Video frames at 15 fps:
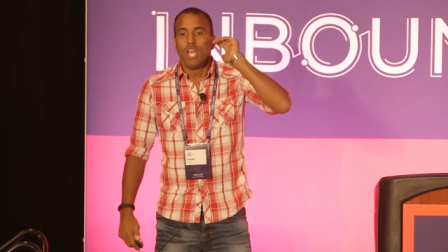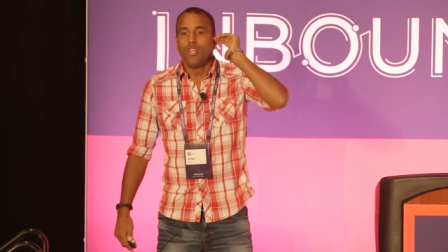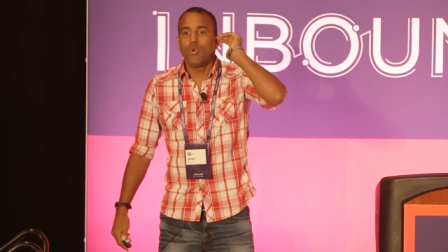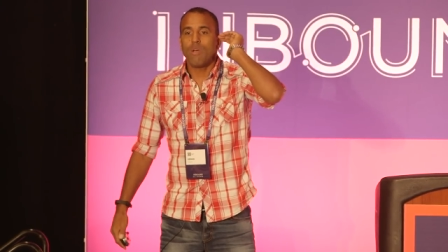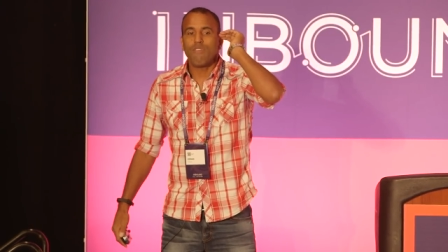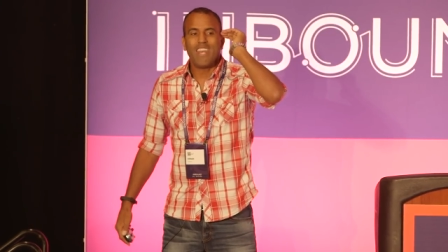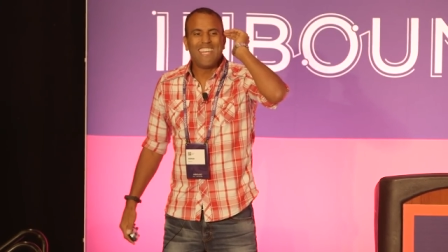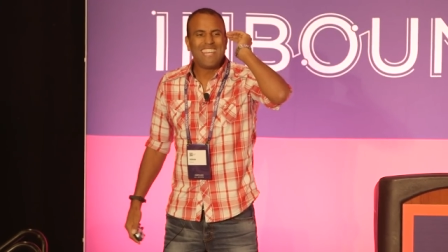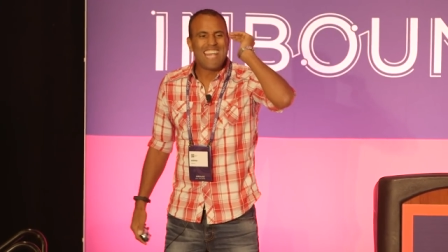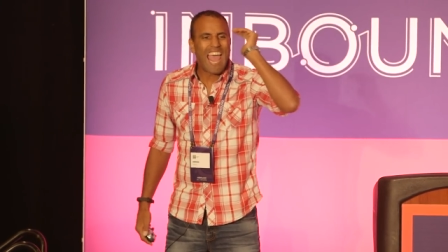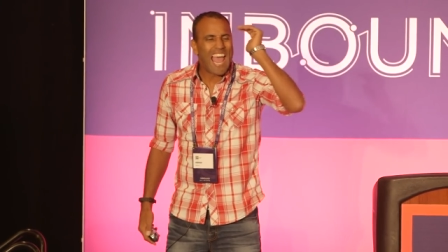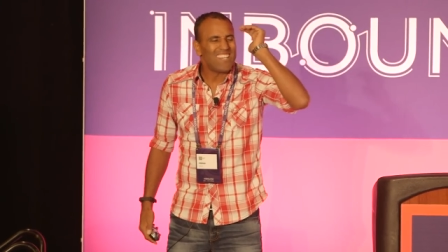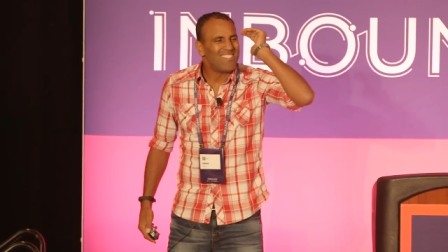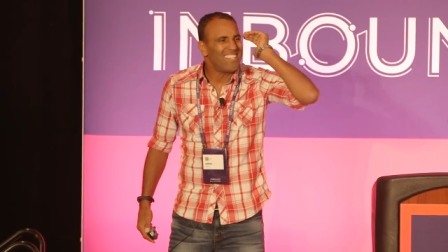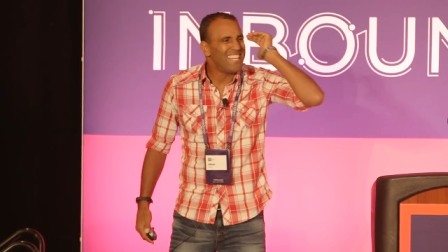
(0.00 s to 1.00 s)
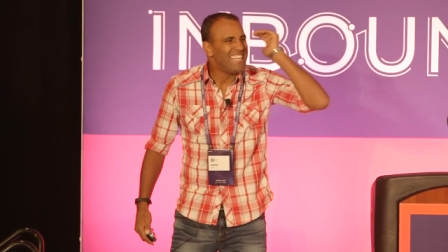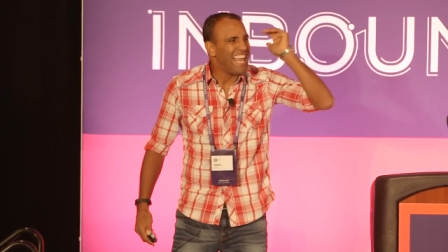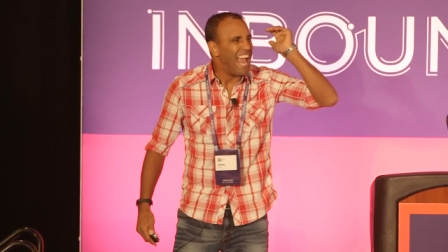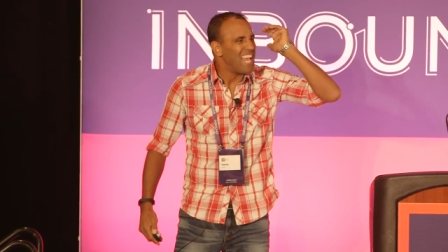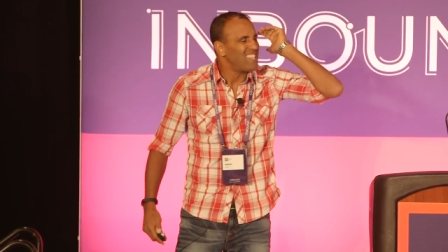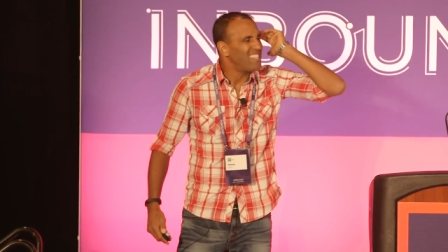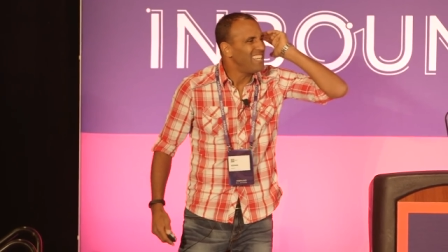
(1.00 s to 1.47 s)
You have a nasty,
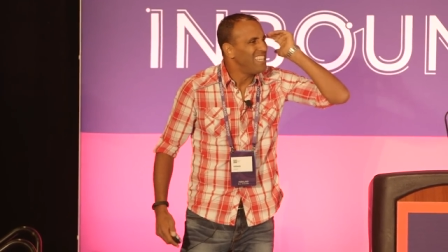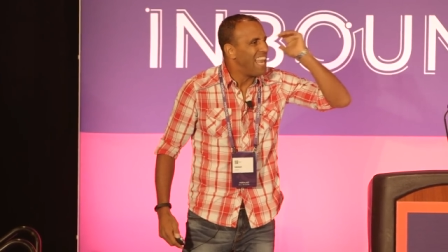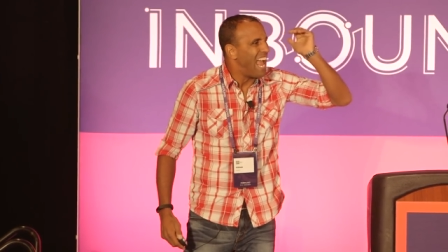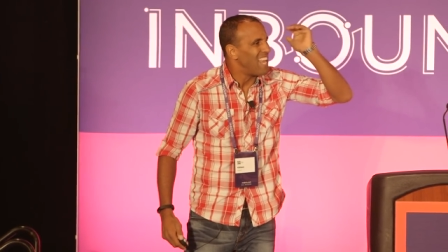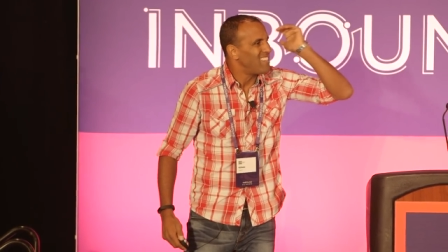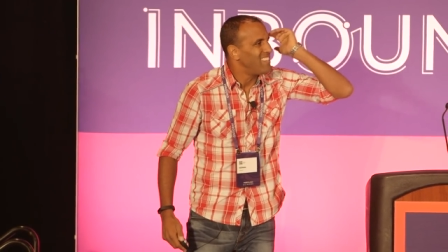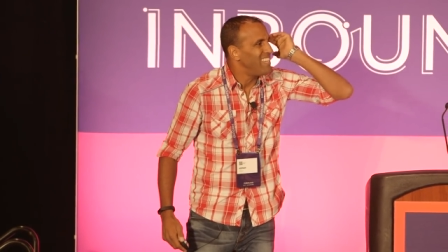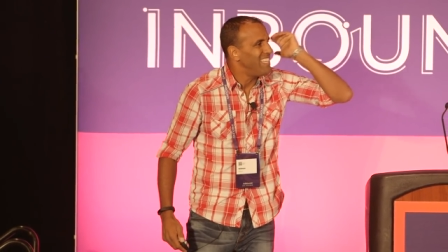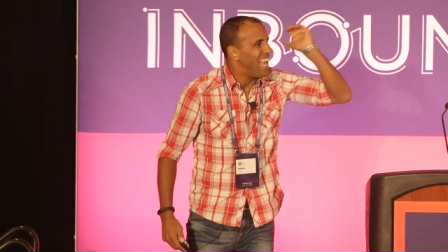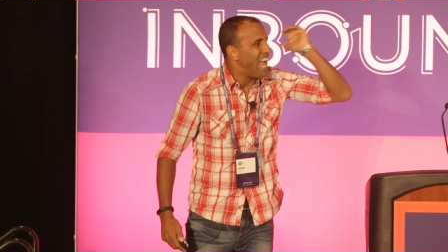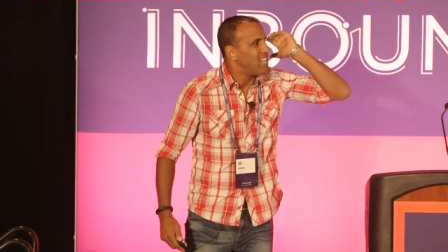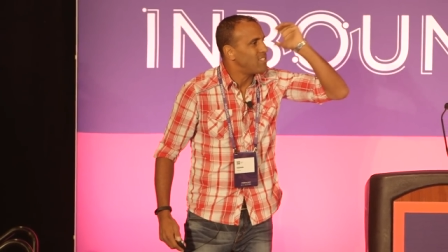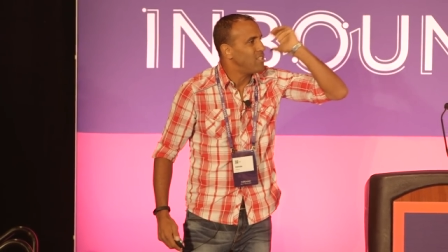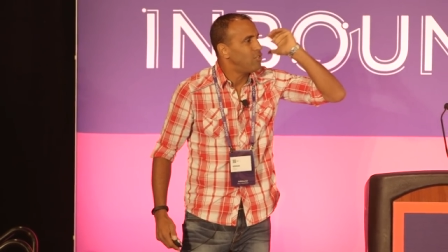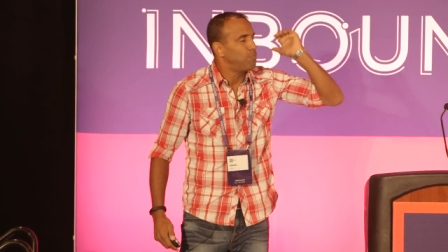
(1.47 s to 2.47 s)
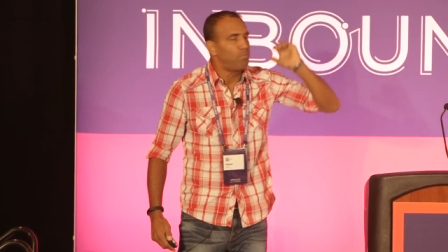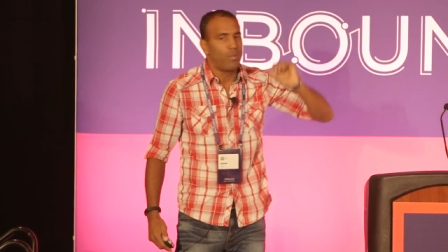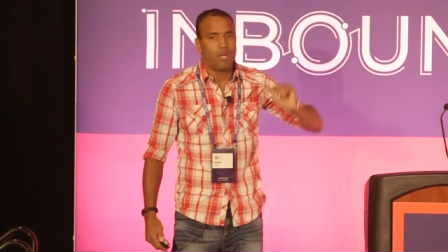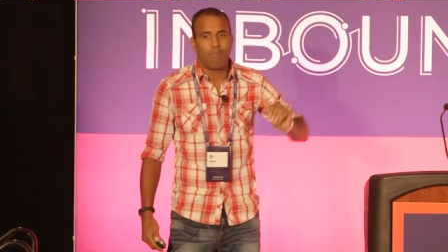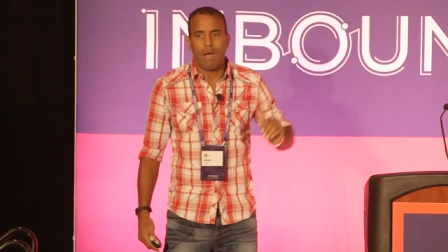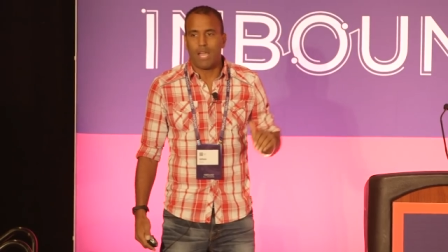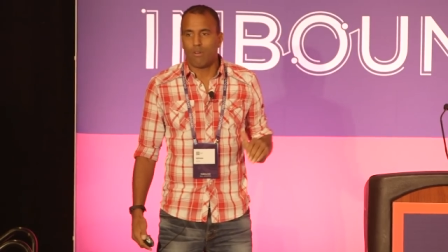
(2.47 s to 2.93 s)
nasty, nasty, nasty
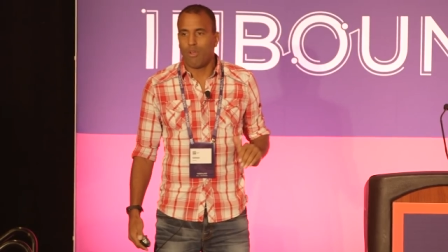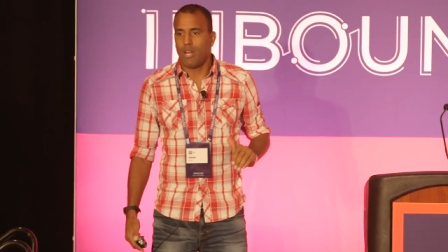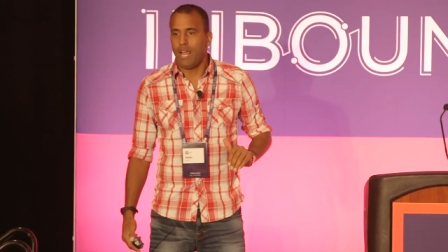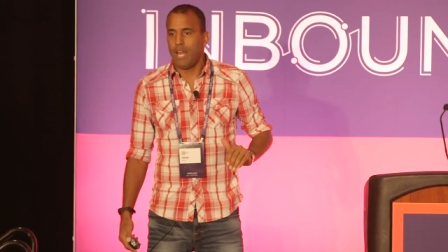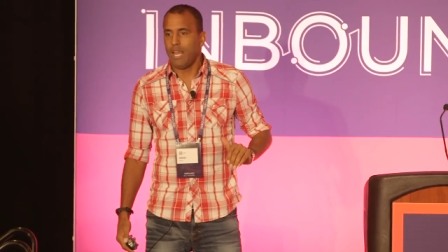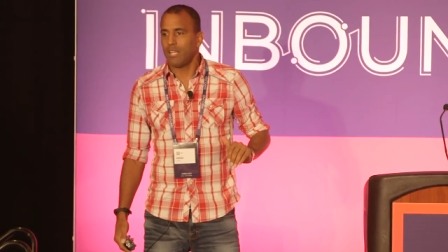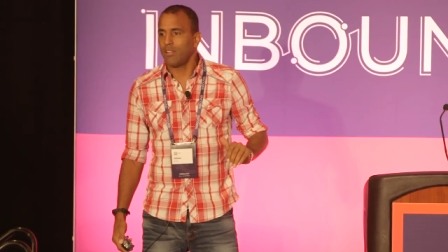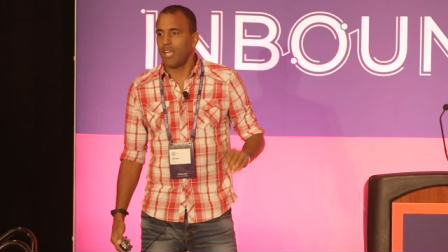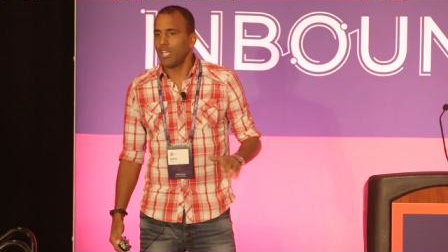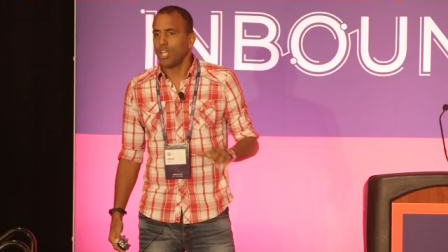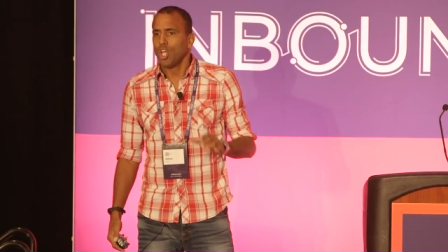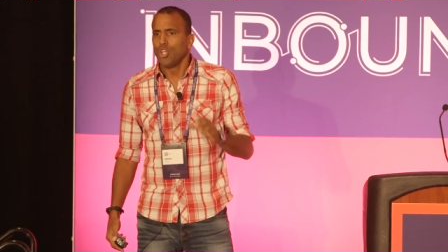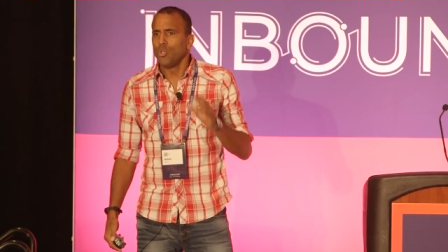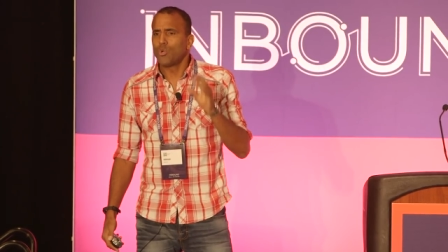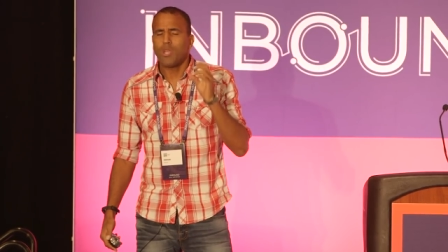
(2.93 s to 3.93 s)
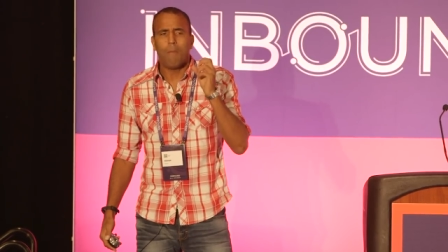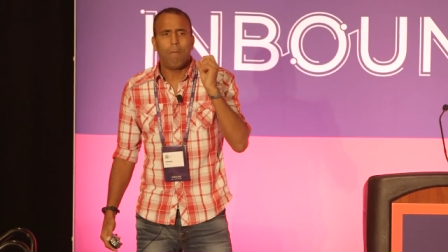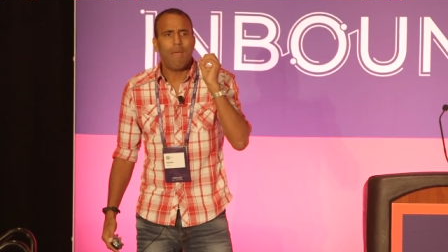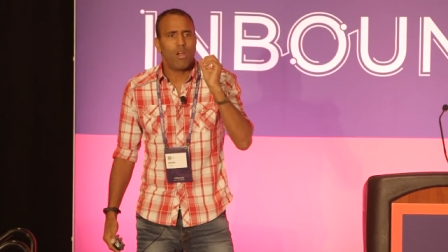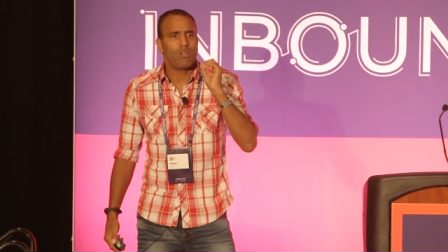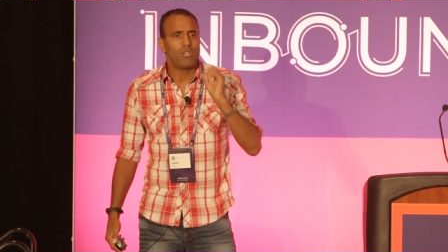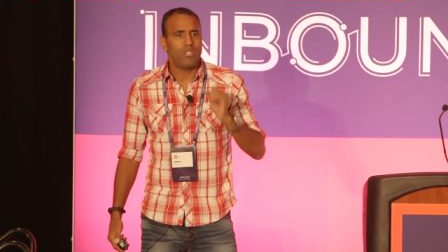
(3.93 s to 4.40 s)
splitting migraine headache, like you can
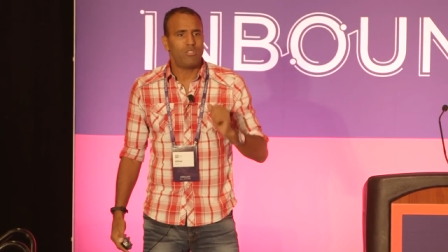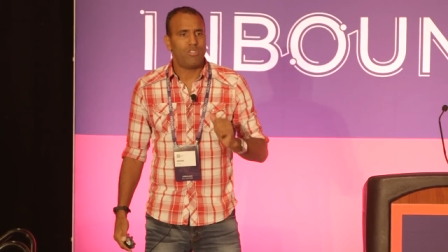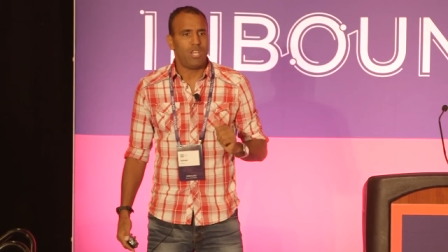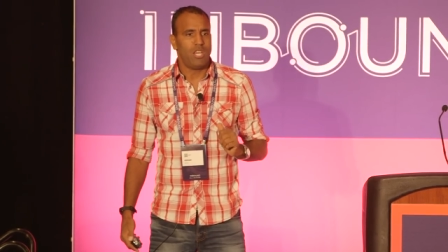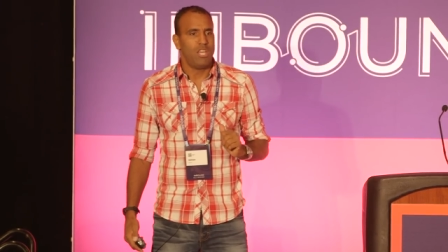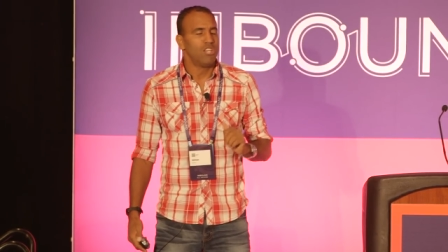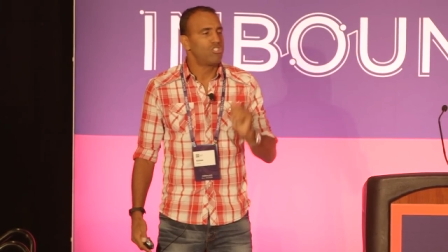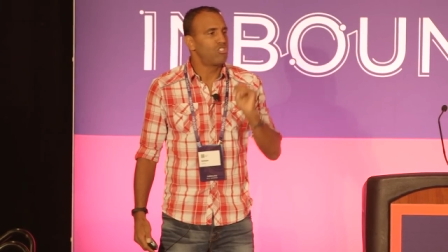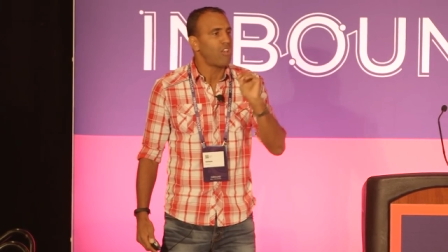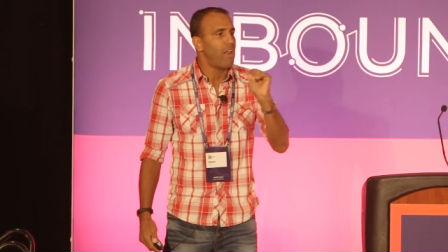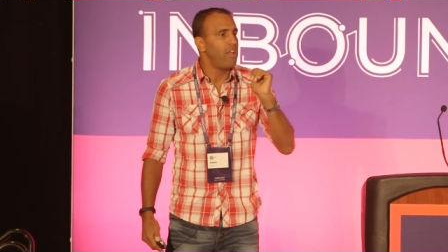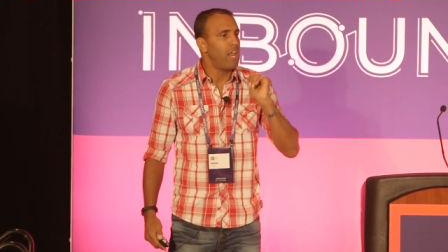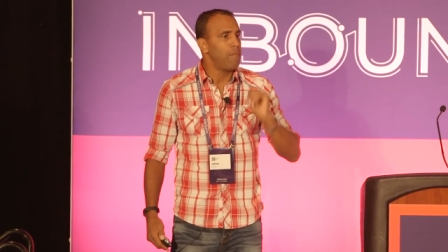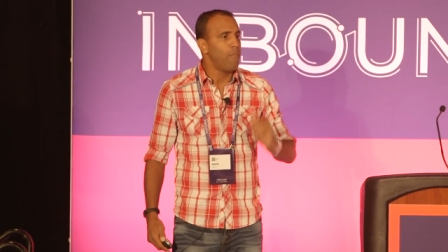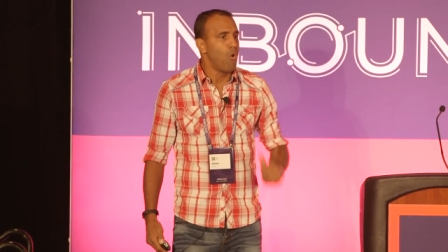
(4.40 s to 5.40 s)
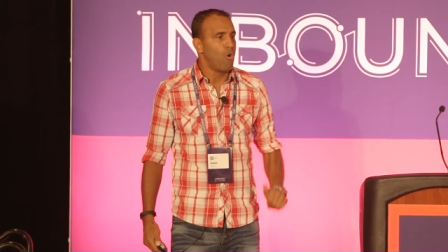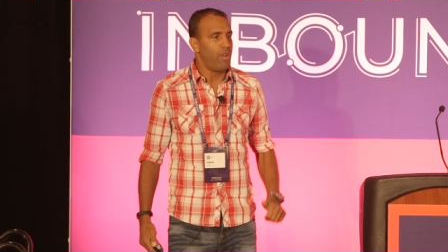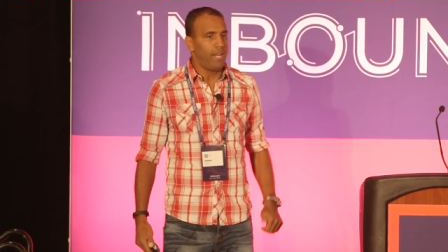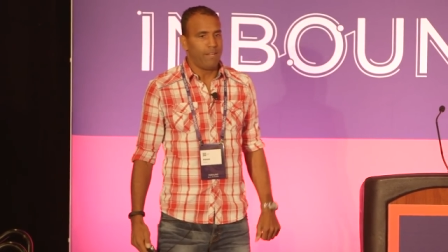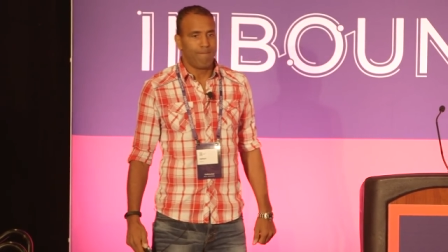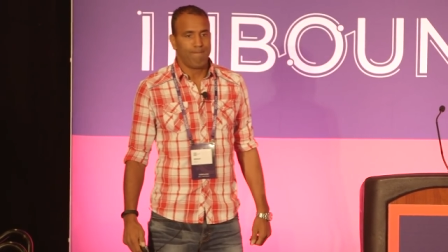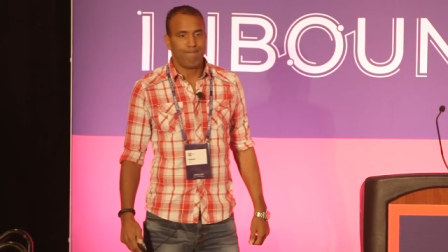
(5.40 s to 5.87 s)
barely see, Sunday
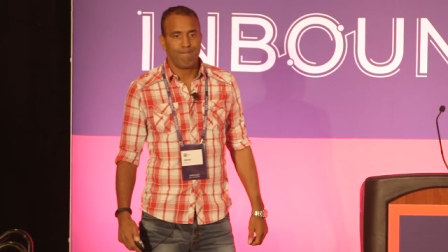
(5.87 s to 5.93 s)
morning.